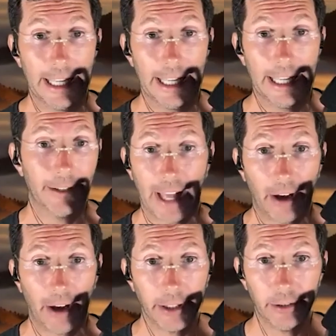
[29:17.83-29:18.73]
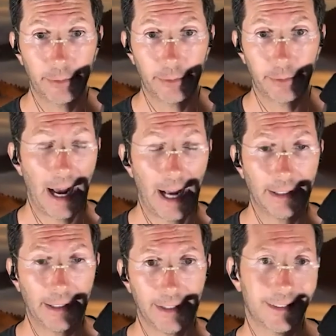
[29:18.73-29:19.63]
If you're getting value from
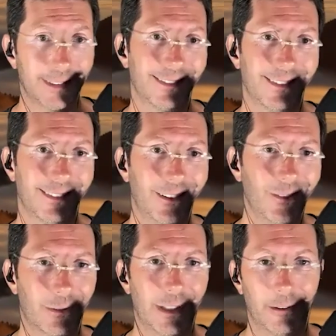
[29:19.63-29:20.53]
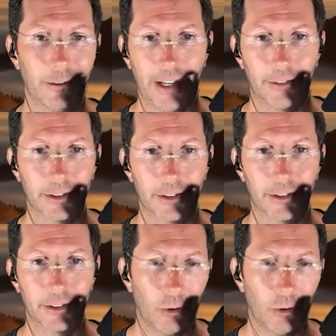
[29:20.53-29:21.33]
podcasts, do us three little favors.